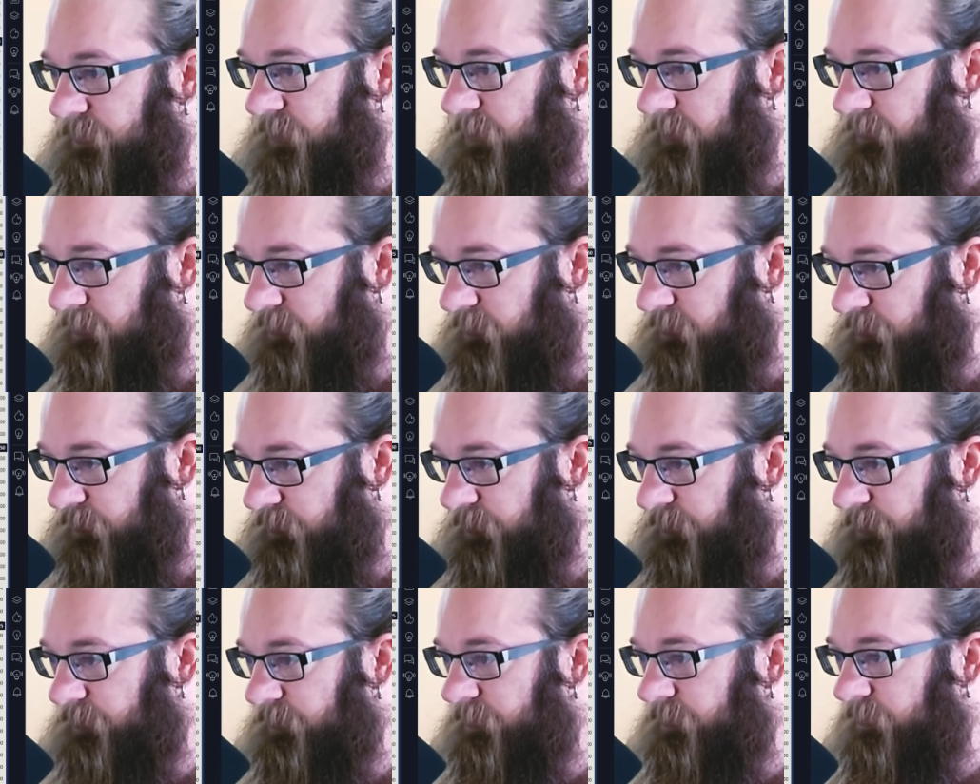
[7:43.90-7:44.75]
move your
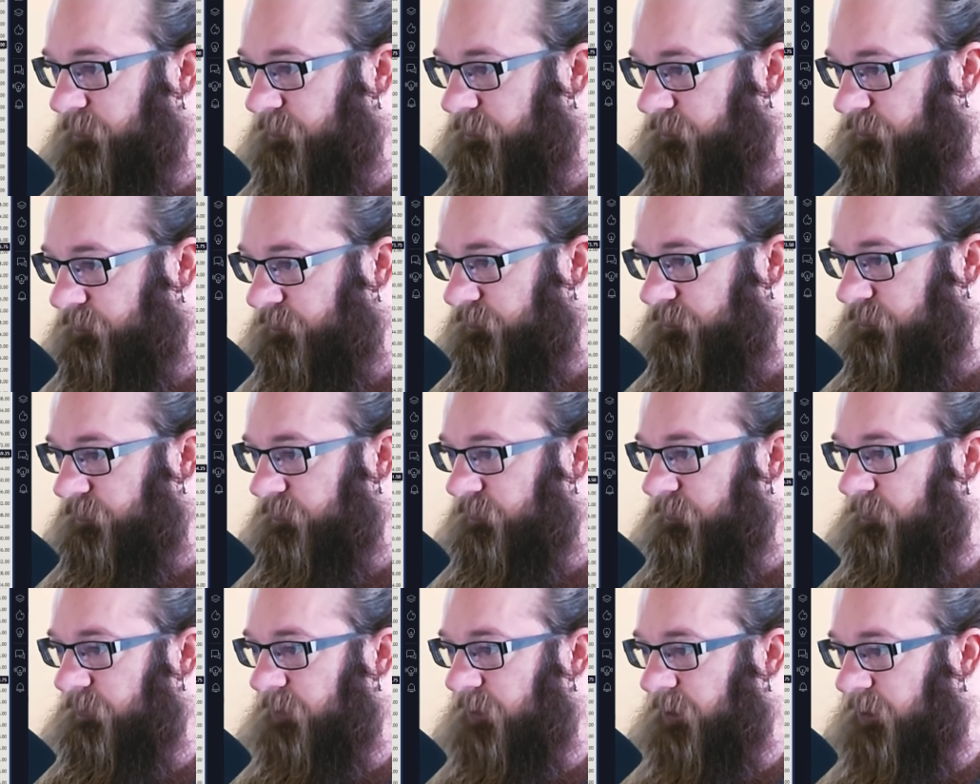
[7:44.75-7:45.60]

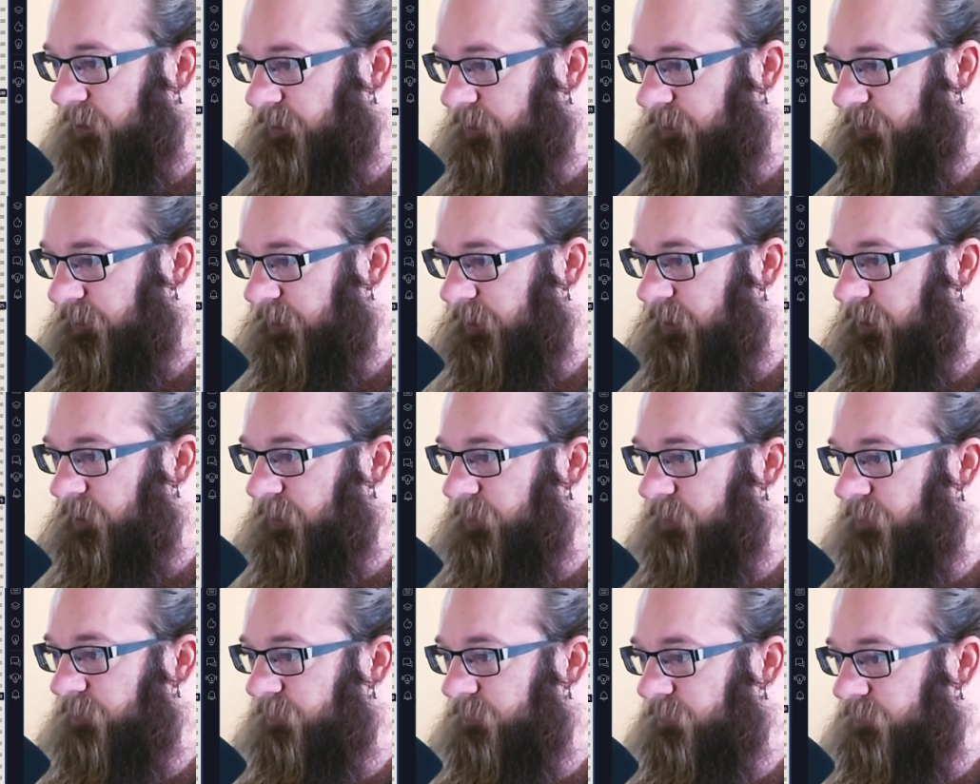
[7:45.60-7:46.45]
line down and
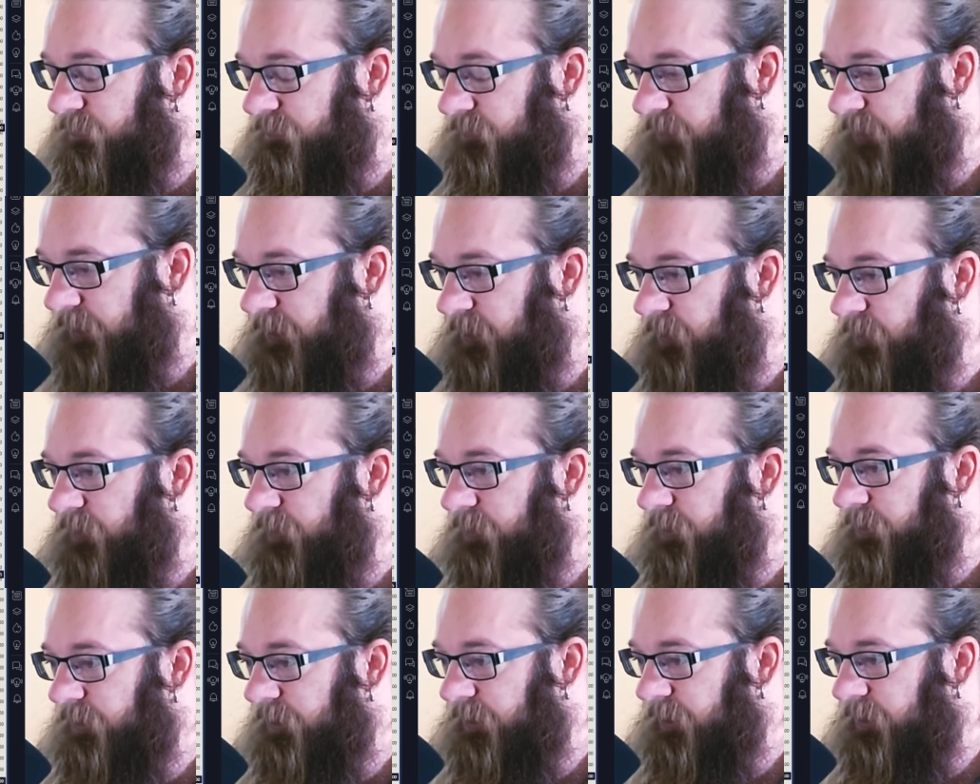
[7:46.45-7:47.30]
down and
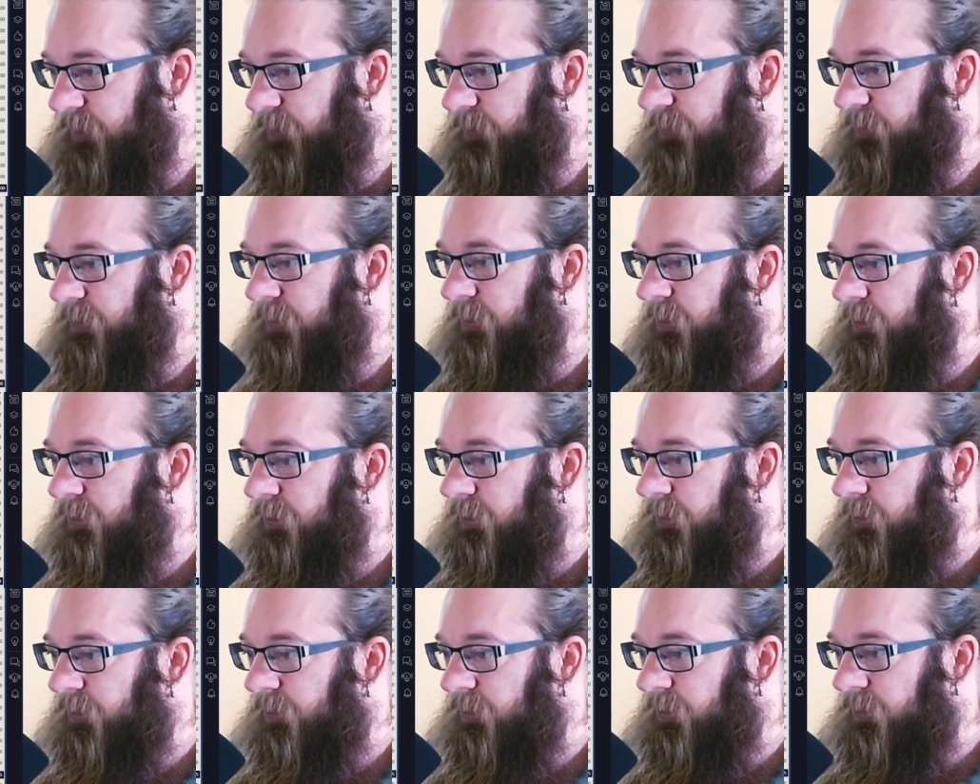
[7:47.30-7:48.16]
down,
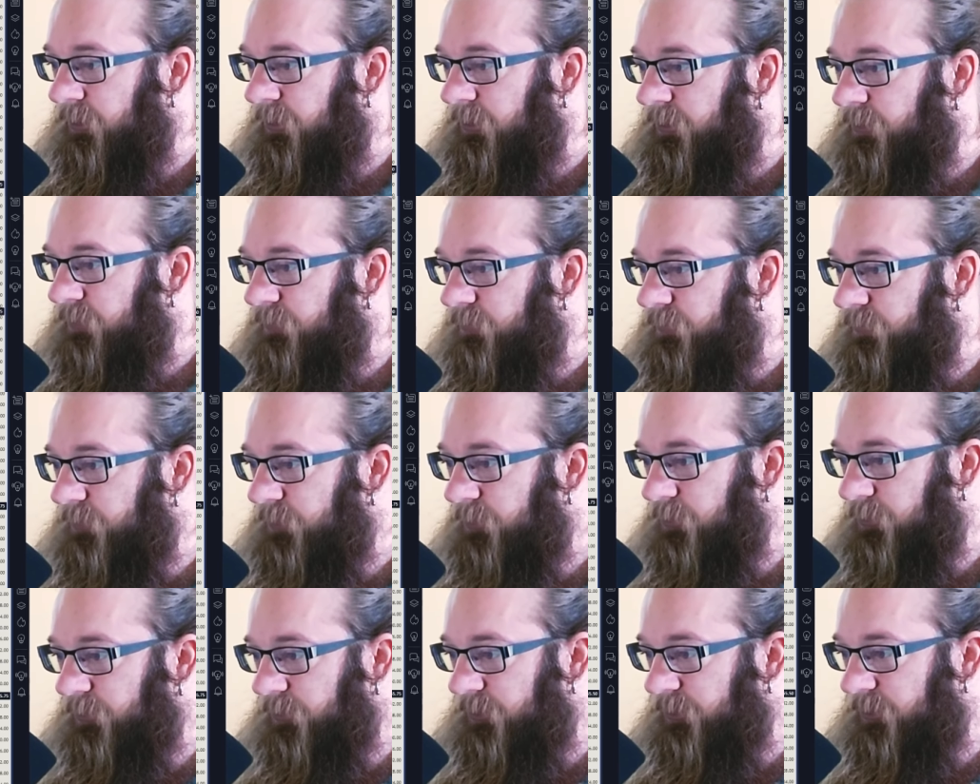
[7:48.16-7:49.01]
you
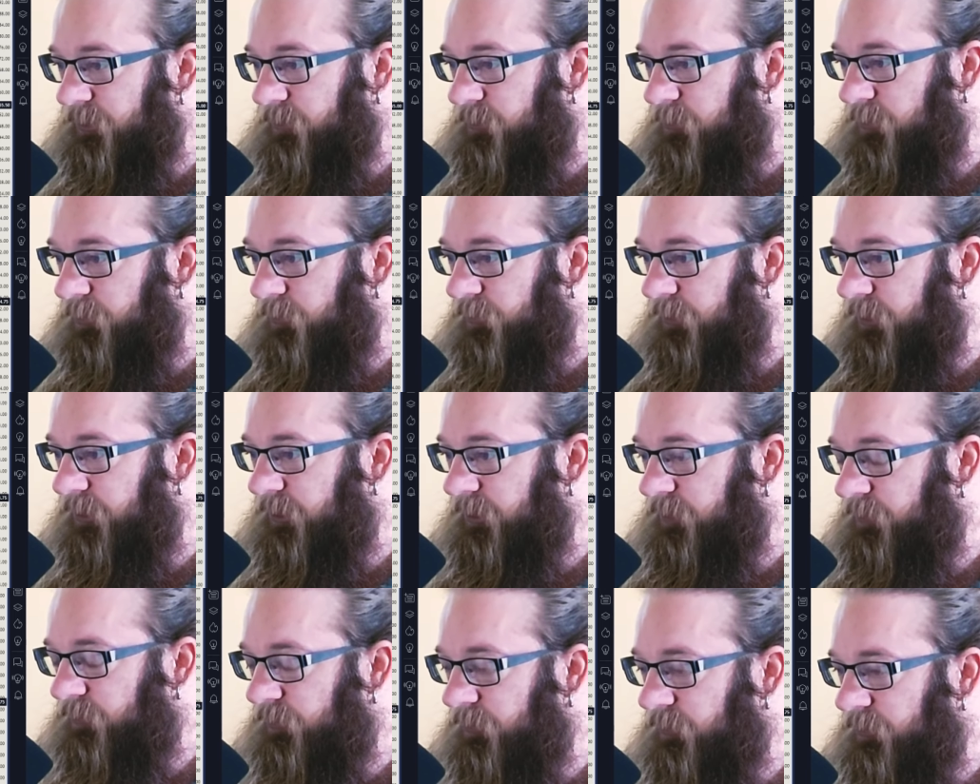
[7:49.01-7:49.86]
wouldn't have moved it any
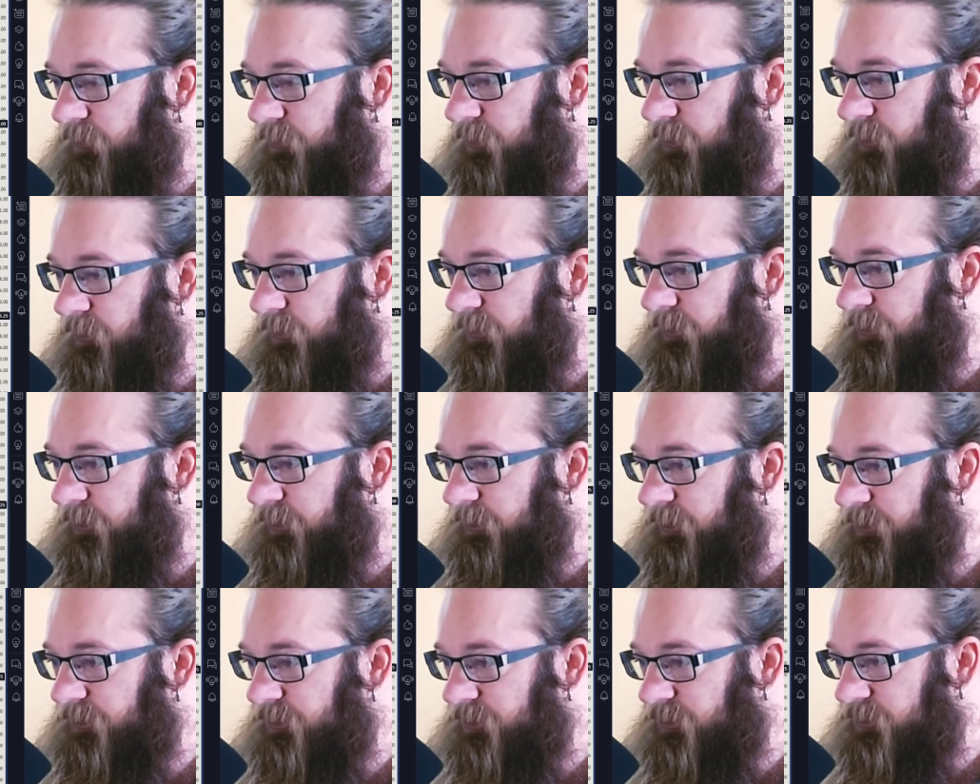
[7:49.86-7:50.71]
further lower than this.
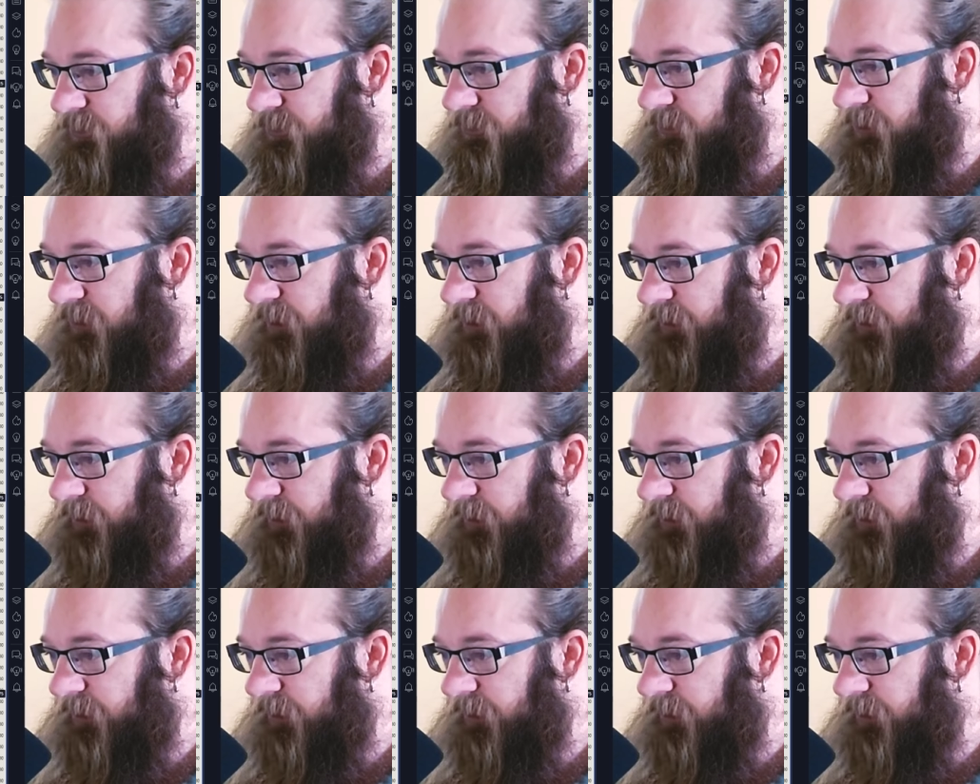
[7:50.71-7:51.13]
This was the last